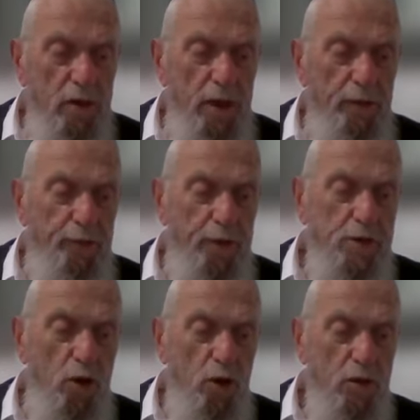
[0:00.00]
if he's
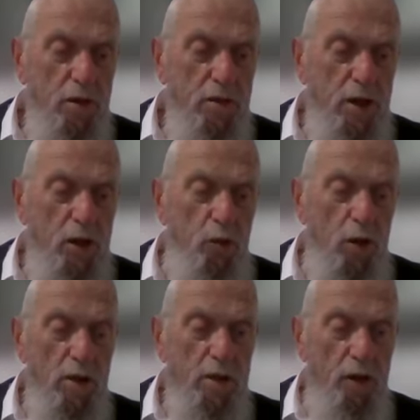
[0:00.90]
got the
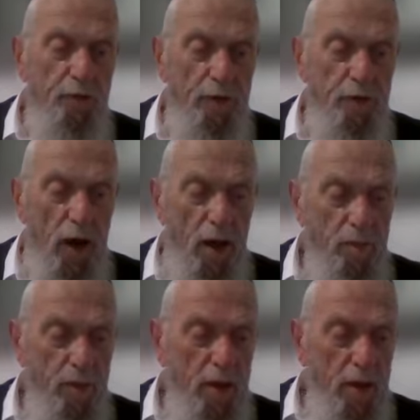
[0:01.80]
quality of Abraham,
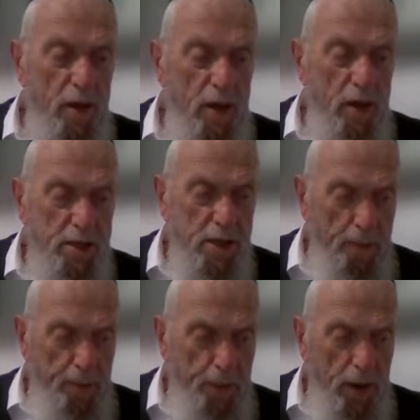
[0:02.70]
he's a
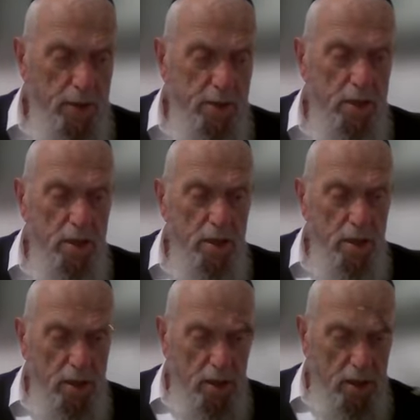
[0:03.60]
happy person.
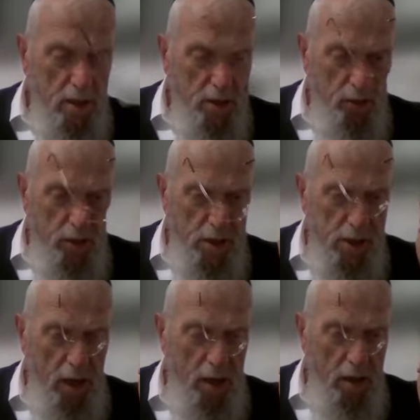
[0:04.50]
Rab, so Rab
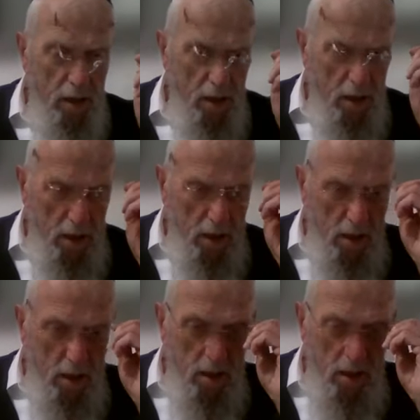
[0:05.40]
we've just got
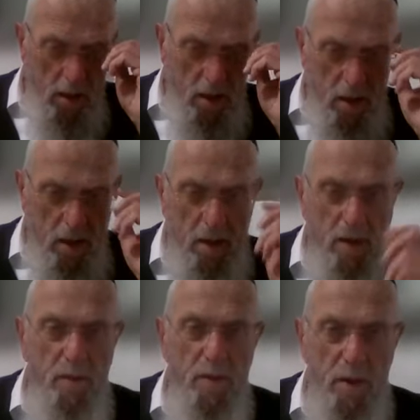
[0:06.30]
uh, under two
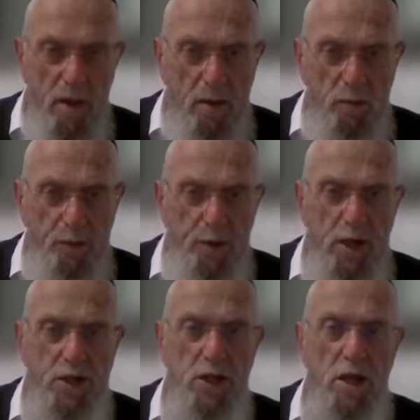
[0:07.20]
minutes.
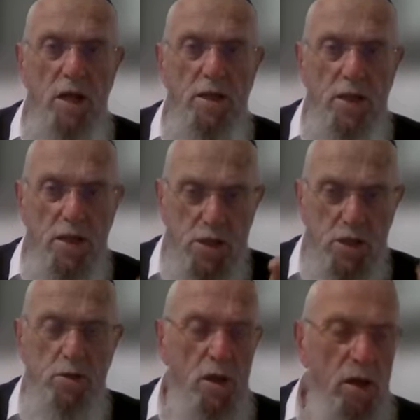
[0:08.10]
Finish. This
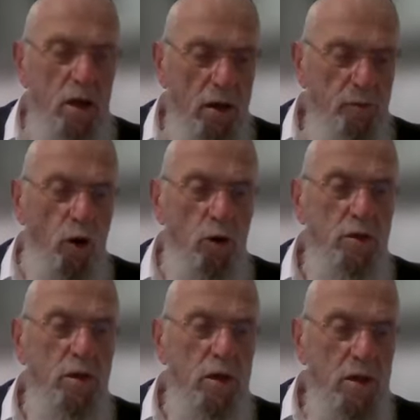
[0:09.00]
is
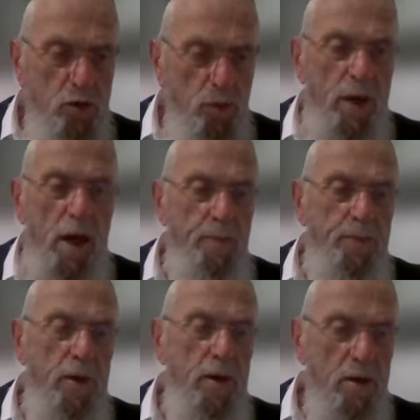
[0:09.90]
reward to be
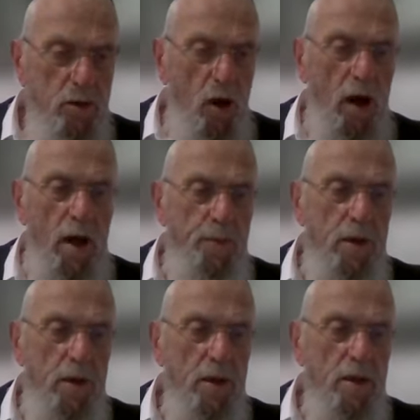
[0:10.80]
happy. You are happy.